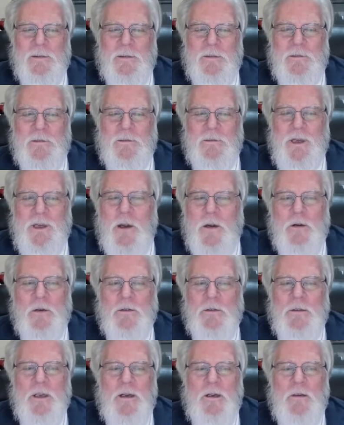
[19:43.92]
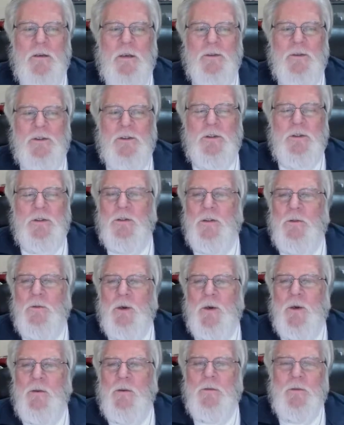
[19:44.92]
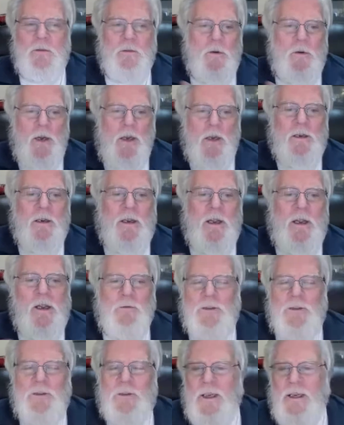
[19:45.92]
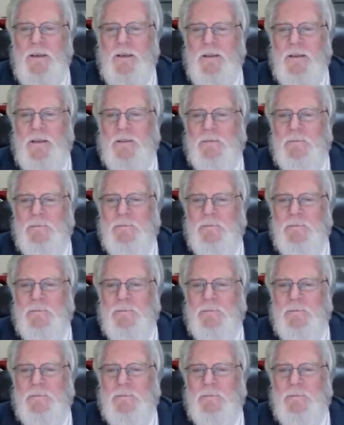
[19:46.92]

No, I'm still good where I'm going. Great, outstanding.